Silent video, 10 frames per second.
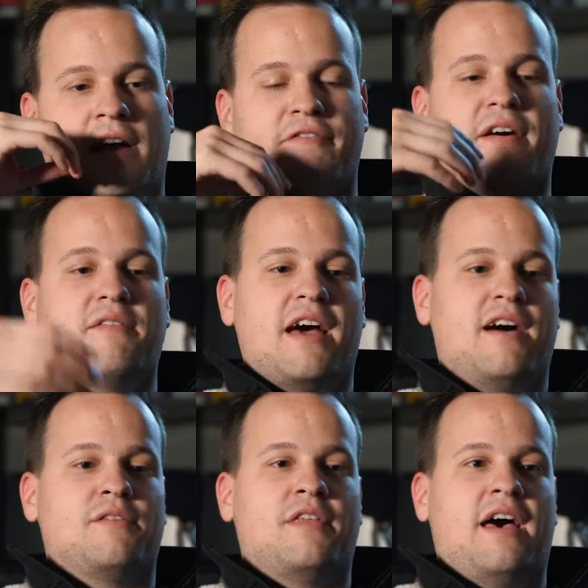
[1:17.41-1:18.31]
I found
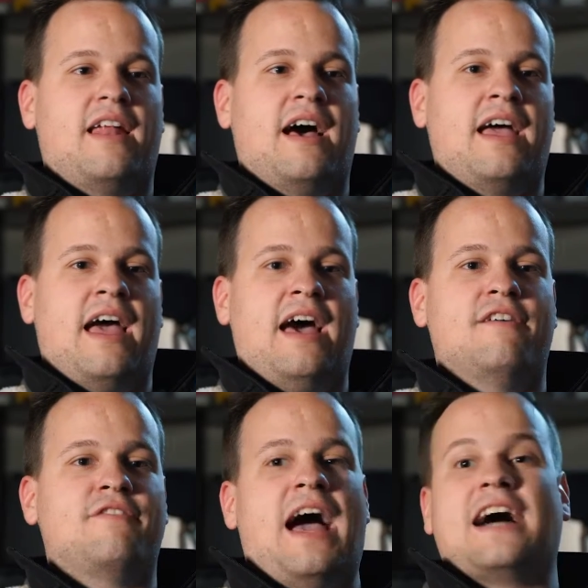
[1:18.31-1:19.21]
out that I
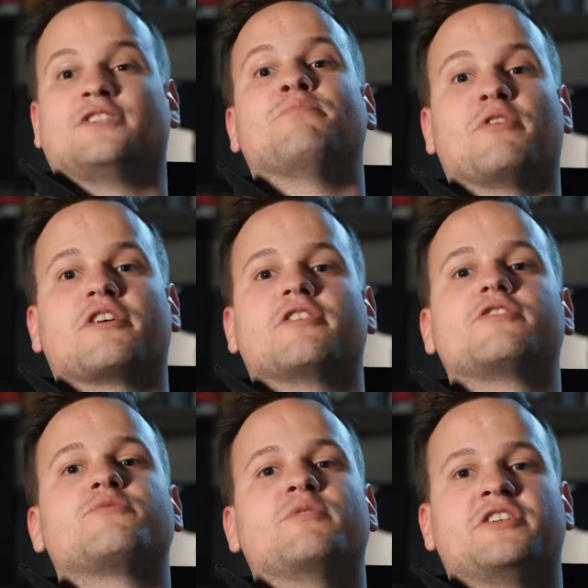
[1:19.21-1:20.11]
have
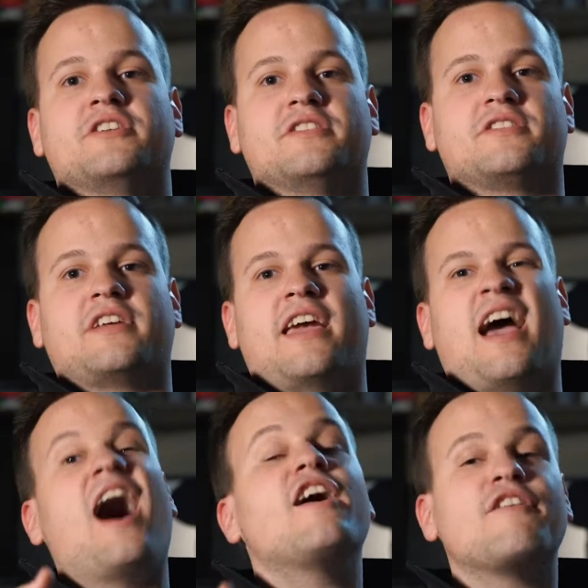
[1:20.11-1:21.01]
Asperger's, which is a
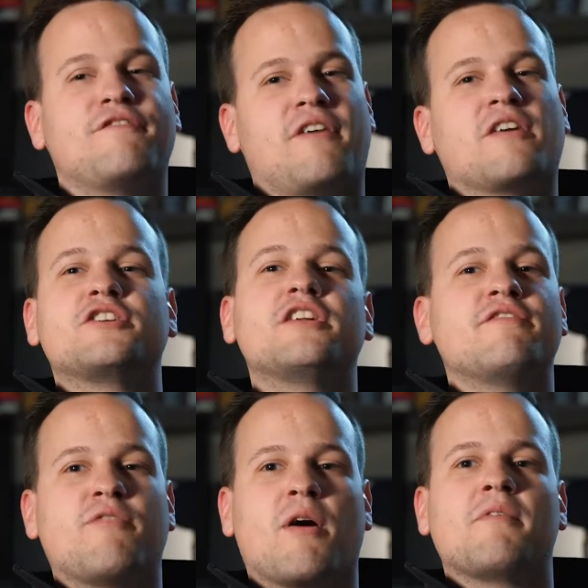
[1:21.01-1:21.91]
higher
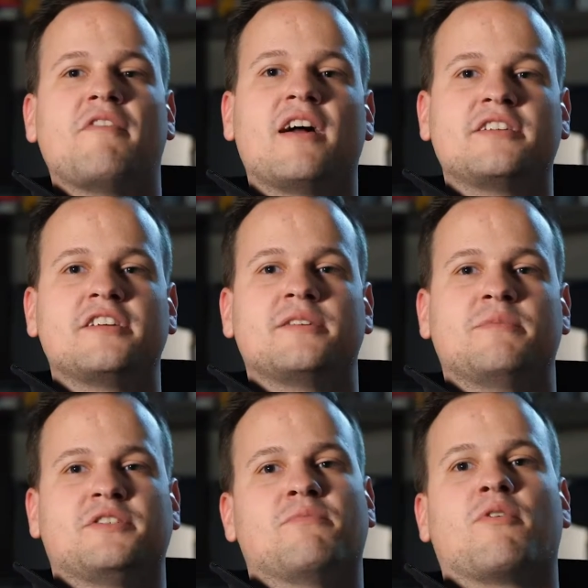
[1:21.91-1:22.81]
functioning form of autism.
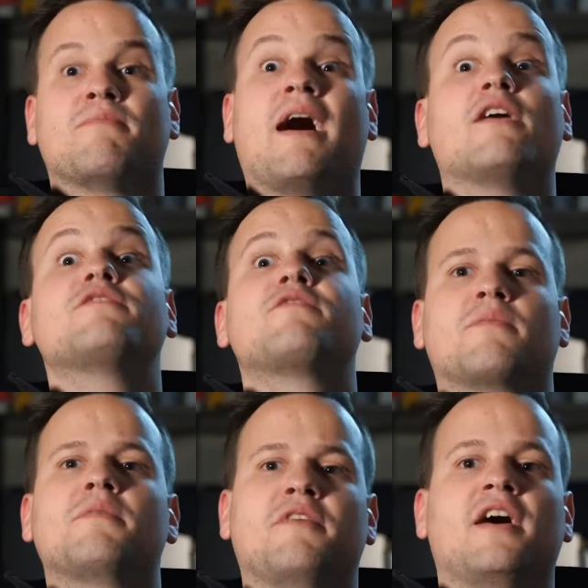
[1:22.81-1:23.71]
It's a more mild
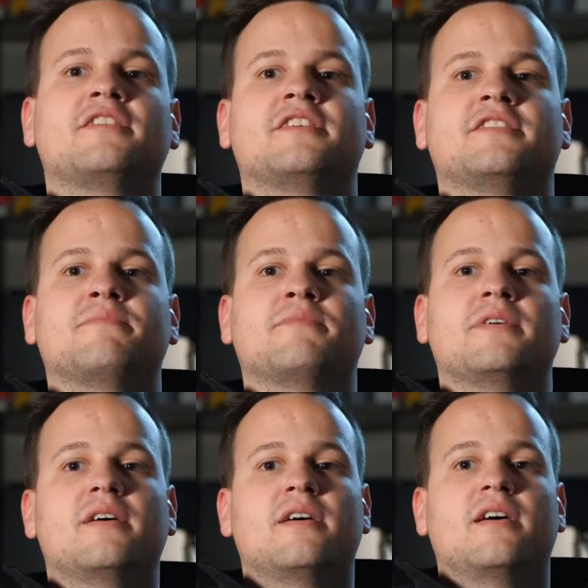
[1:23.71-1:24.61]
form of autism
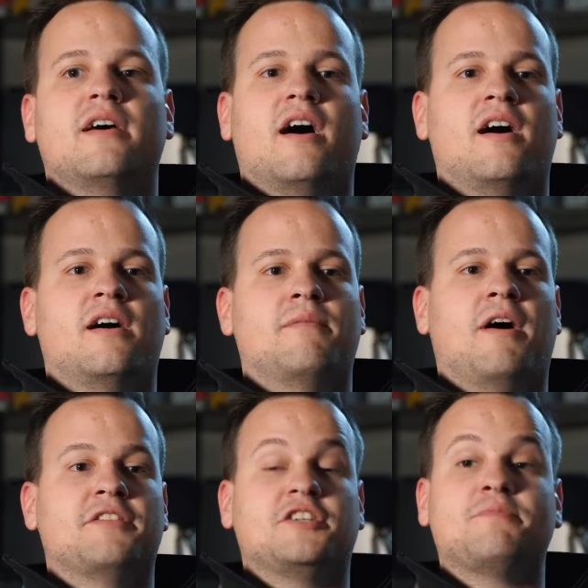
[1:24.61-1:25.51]

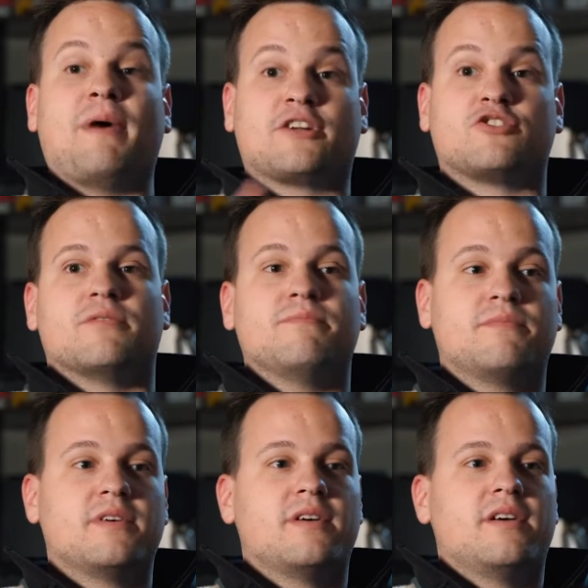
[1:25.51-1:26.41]
on the
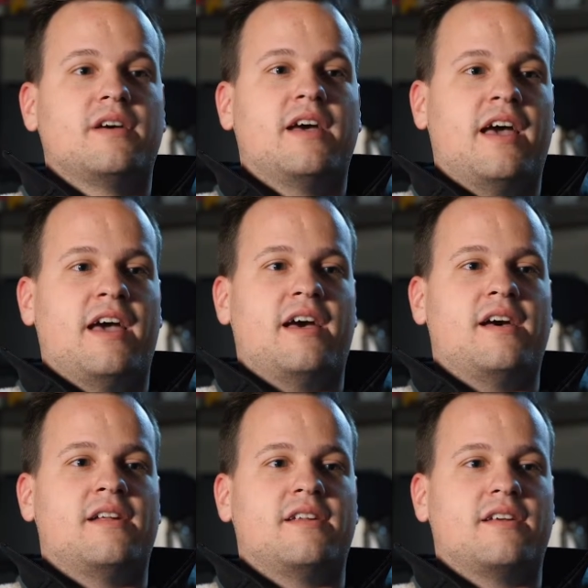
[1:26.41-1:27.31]
spectrum.
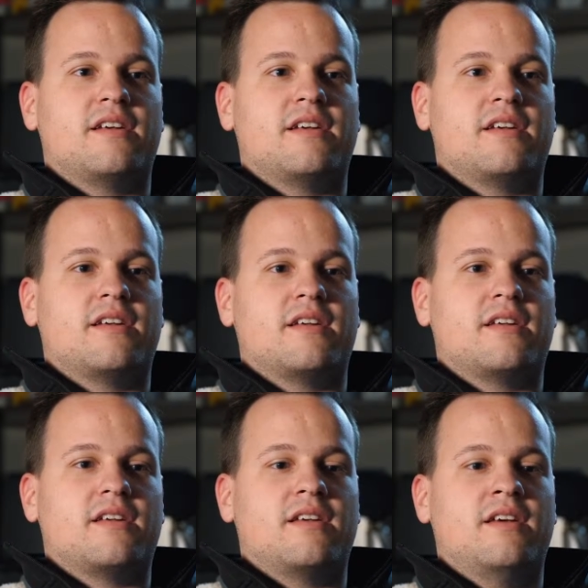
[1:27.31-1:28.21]
And
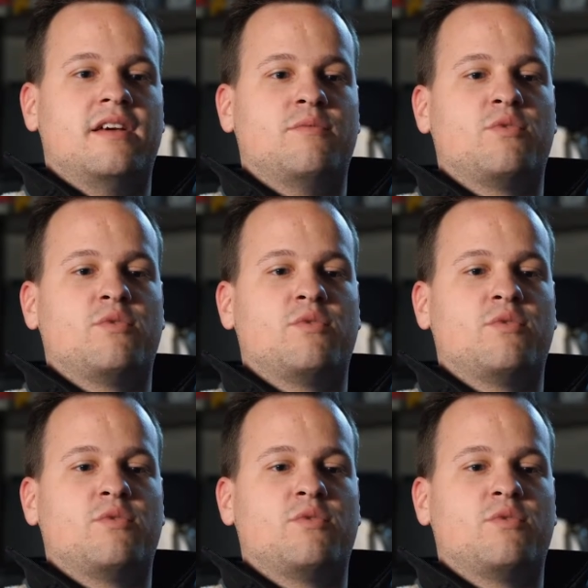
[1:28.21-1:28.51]
it